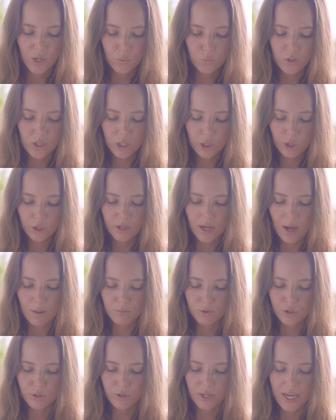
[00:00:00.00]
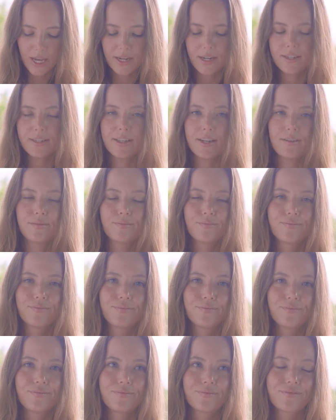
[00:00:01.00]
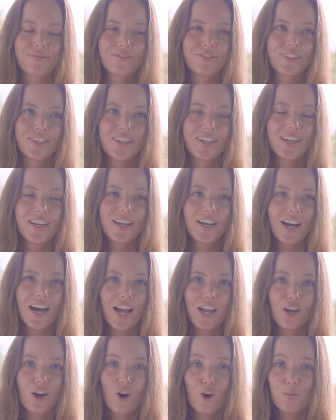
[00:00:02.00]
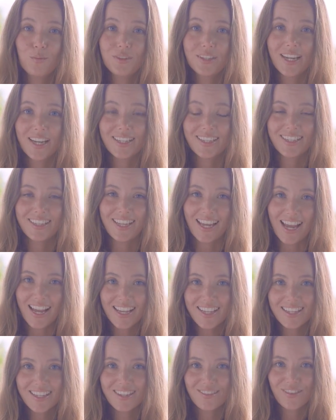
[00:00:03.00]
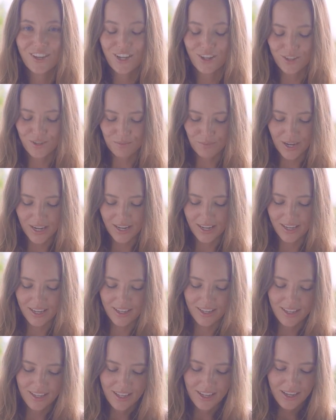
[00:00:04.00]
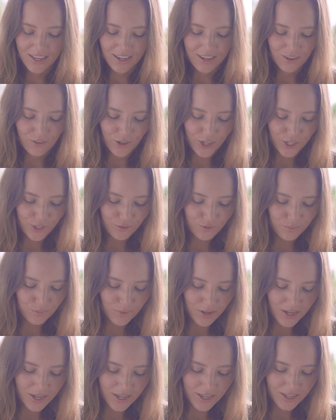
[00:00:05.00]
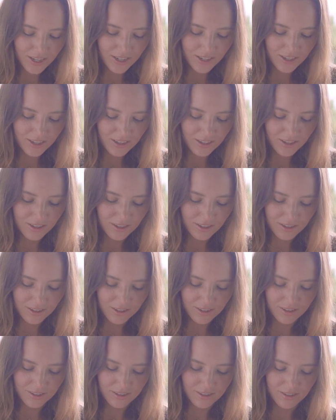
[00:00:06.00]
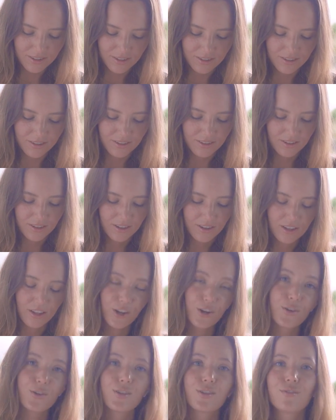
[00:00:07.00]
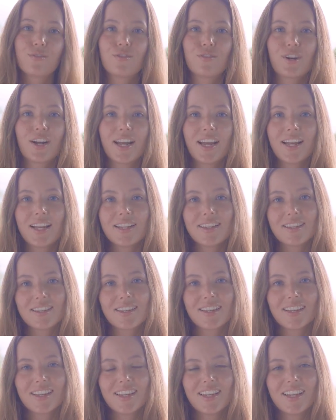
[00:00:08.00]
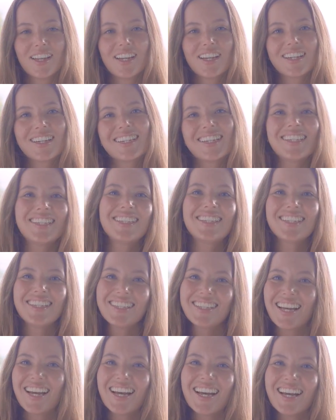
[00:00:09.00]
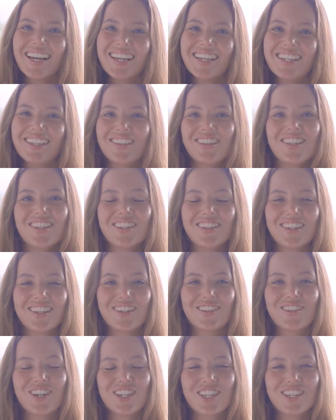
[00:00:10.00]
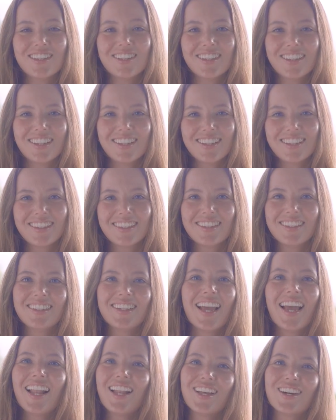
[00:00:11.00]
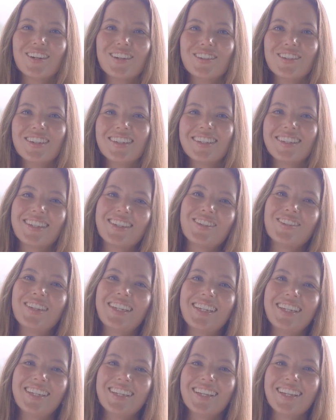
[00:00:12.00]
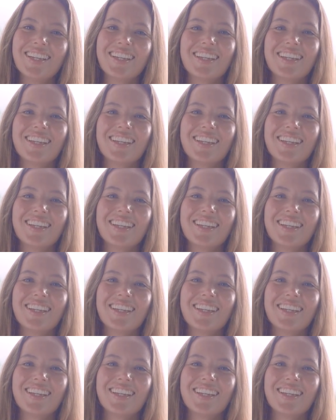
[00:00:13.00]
Will you come to Canada? I hope that yes, because my one of my close friend, Christina, if you are watching this, hello, sweetie.